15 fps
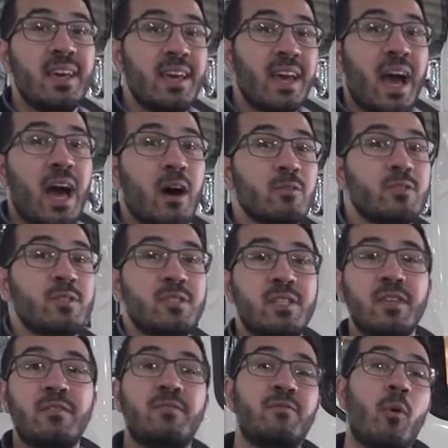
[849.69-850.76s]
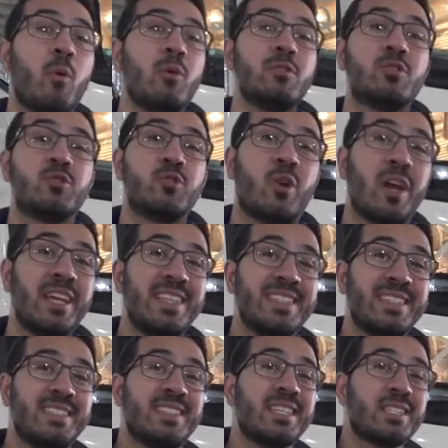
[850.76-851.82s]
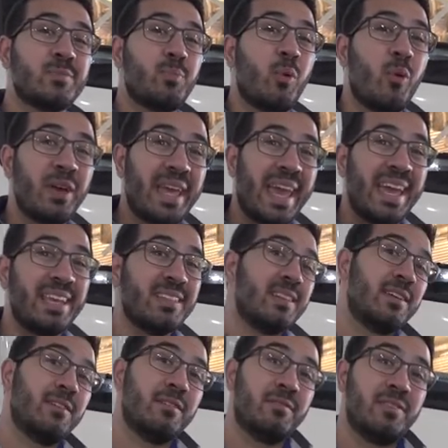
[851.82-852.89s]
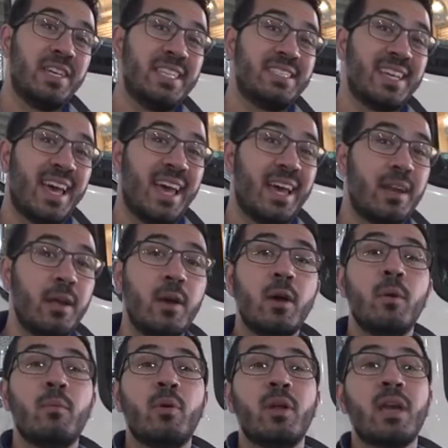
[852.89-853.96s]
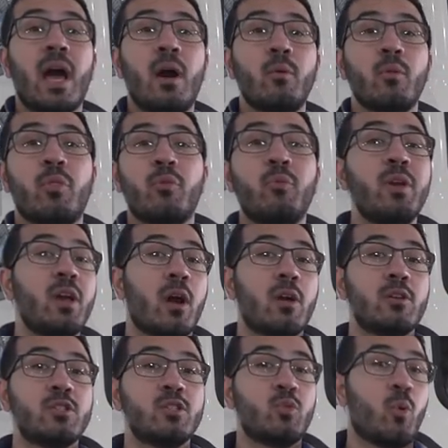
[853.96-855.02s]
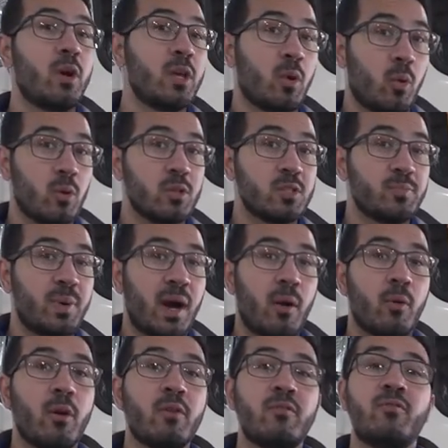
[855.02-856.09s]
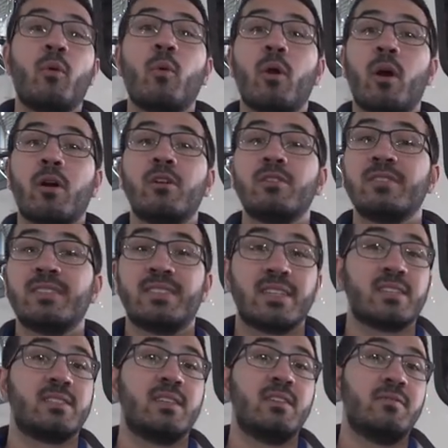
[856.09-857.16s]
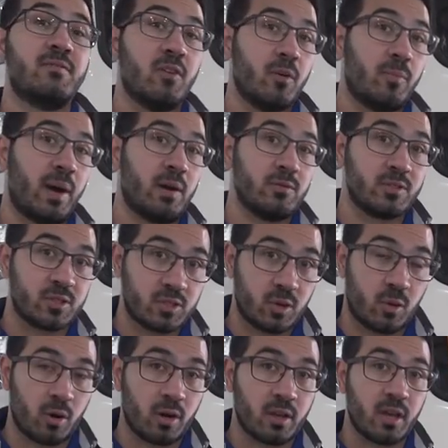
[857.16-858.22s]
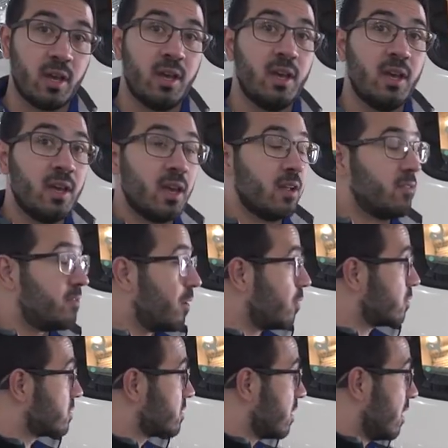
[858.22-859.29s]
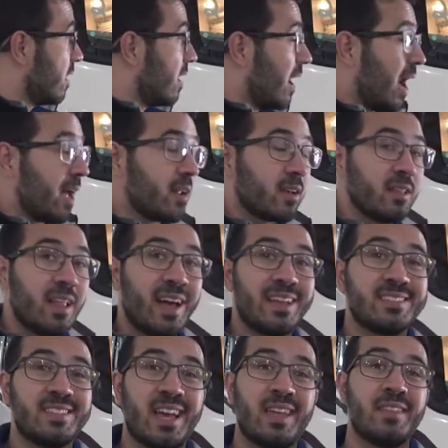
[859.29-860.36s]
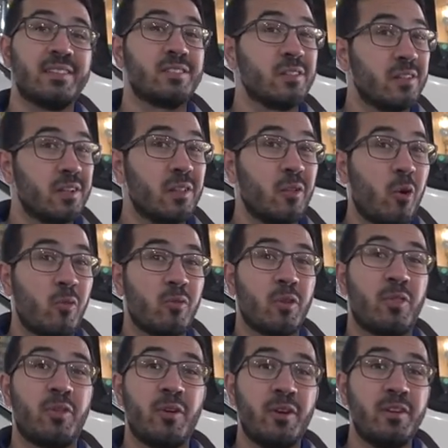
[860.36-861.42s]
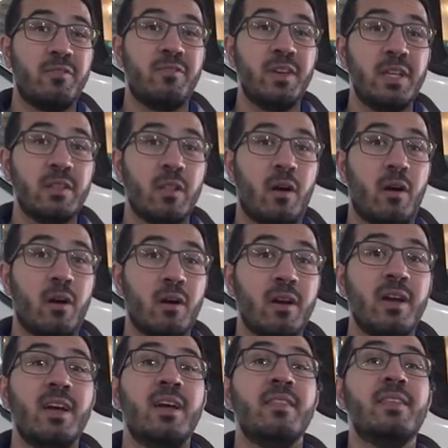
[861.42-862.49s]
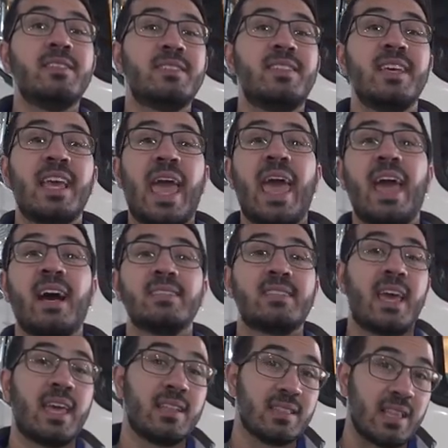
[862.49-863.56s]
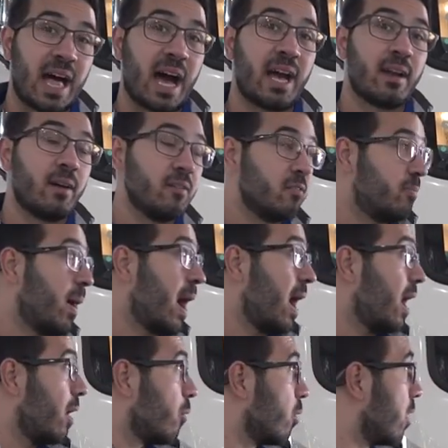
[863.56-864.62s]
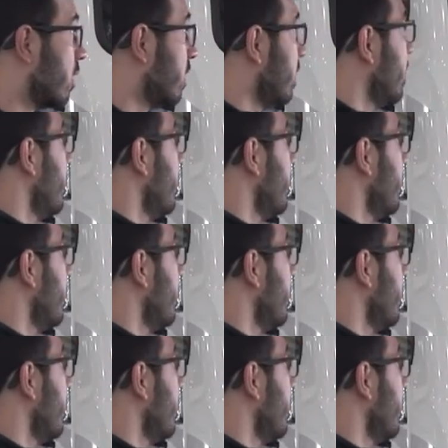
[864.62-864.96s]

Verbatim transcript: It houses the Ford Triton 6.8 liter V10, putting out 320 horsepower, 460 foot-pounds of torque. And folks, on a Class A that's a little over 30 feet long, this thing has a lot of power.